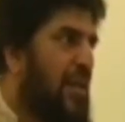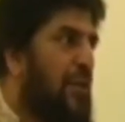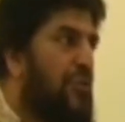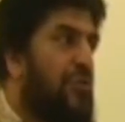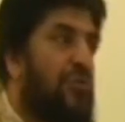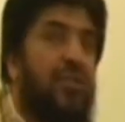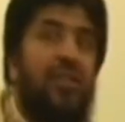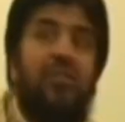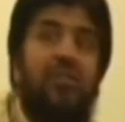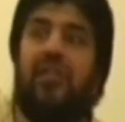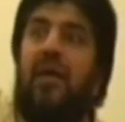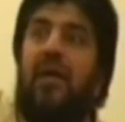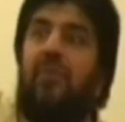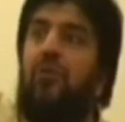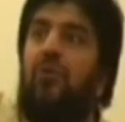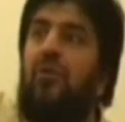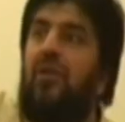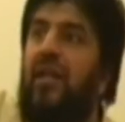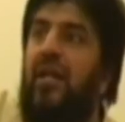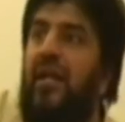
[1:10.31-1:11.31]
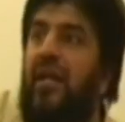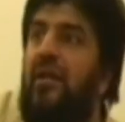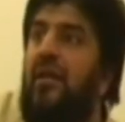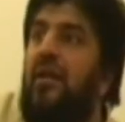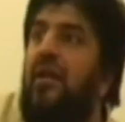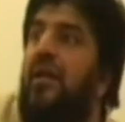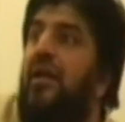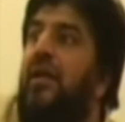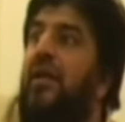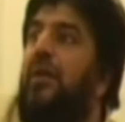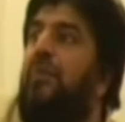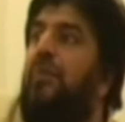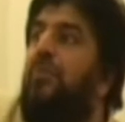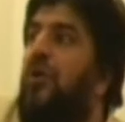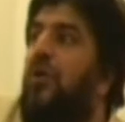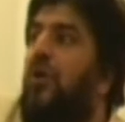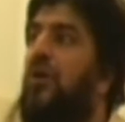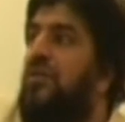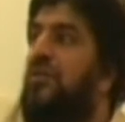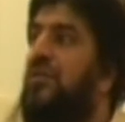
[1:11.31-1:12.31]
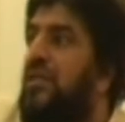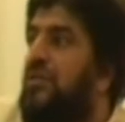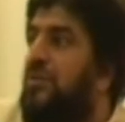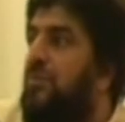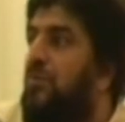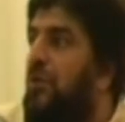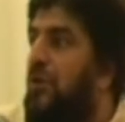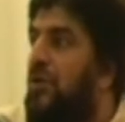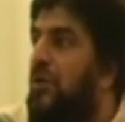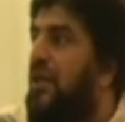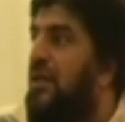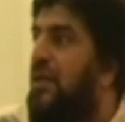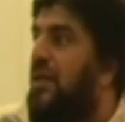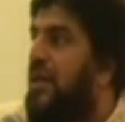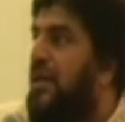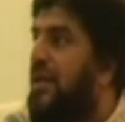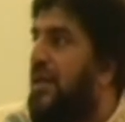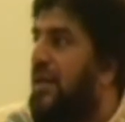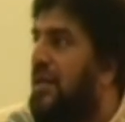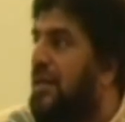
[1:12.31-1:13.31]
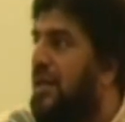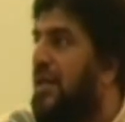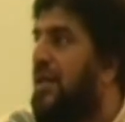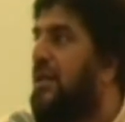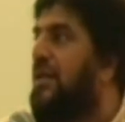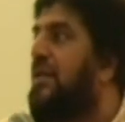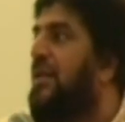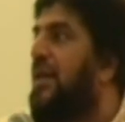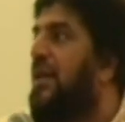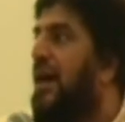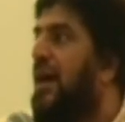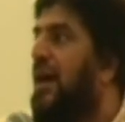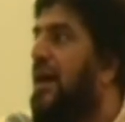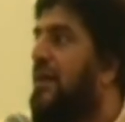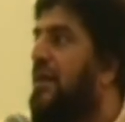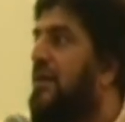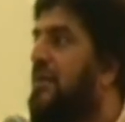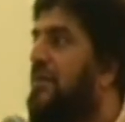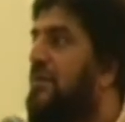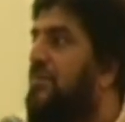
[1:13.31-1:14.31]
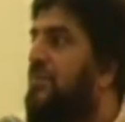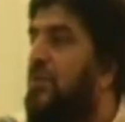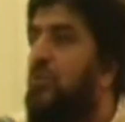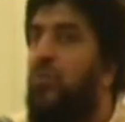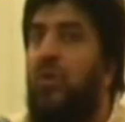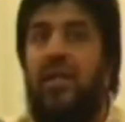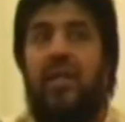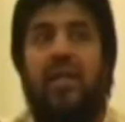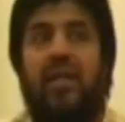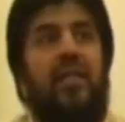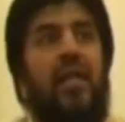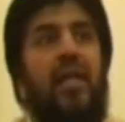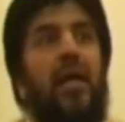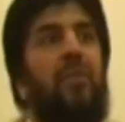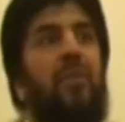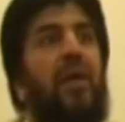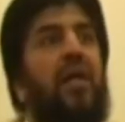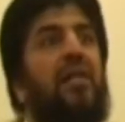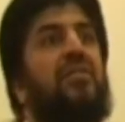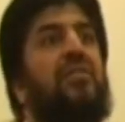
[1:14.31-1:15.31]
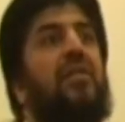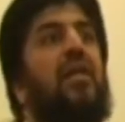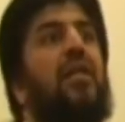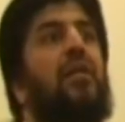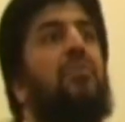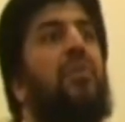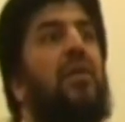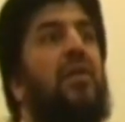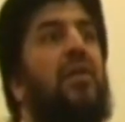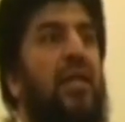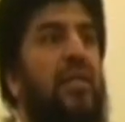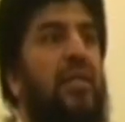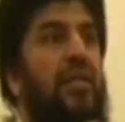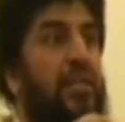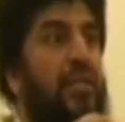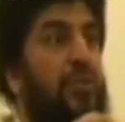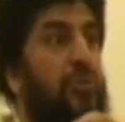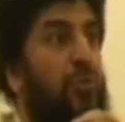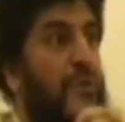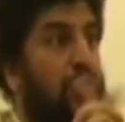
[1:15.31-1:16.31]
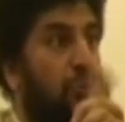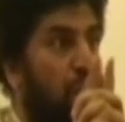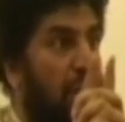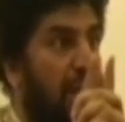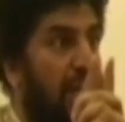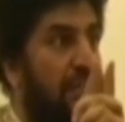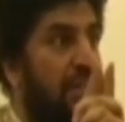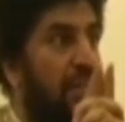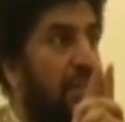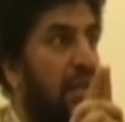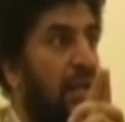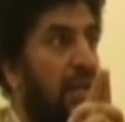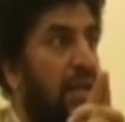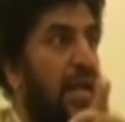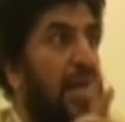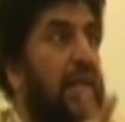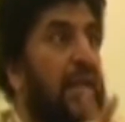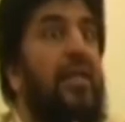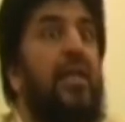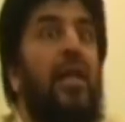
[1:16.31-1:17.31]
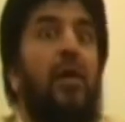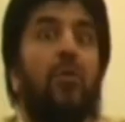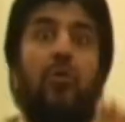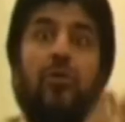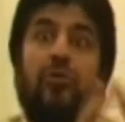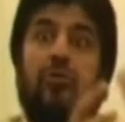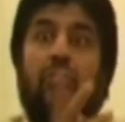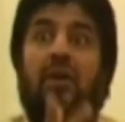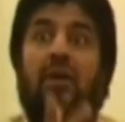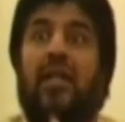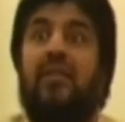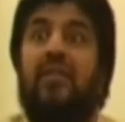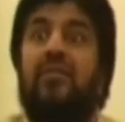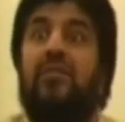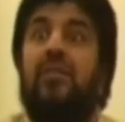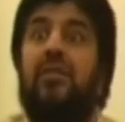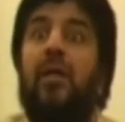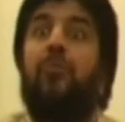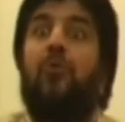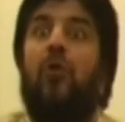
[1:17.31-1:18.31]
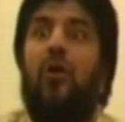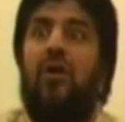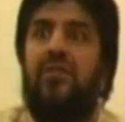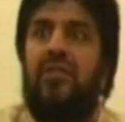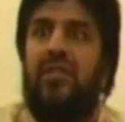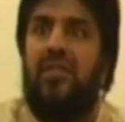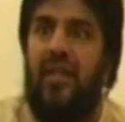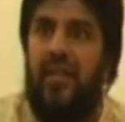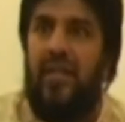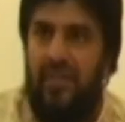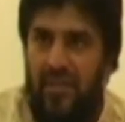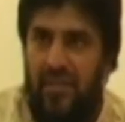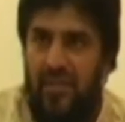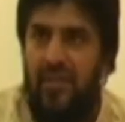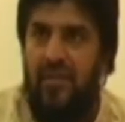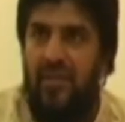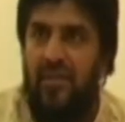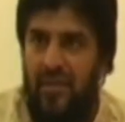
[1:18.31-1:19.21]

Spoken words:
So this Temurling, he brought this model in India when India, Pakistan and Bangladesh was one. And India was known as subcontinent.